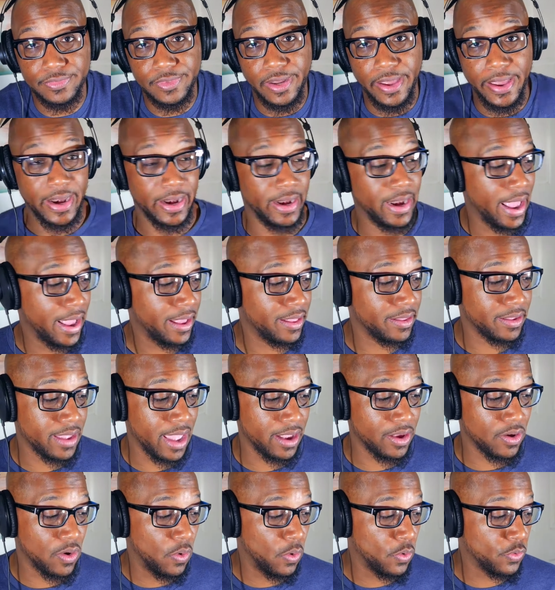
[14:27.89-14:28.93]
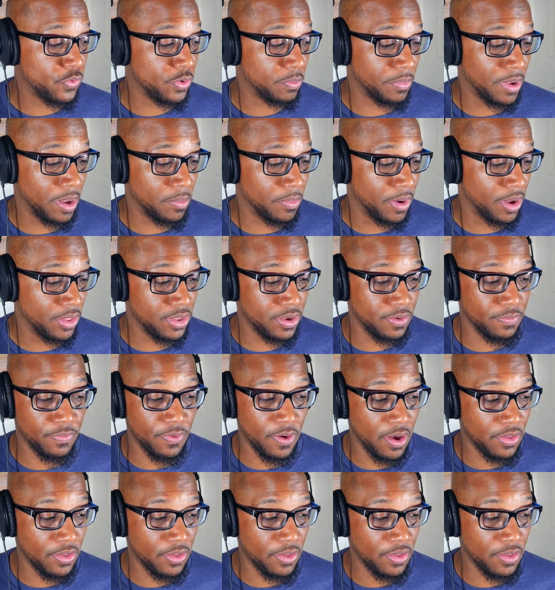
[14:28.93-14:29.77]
Mm-hmm. And that that goes for my mother and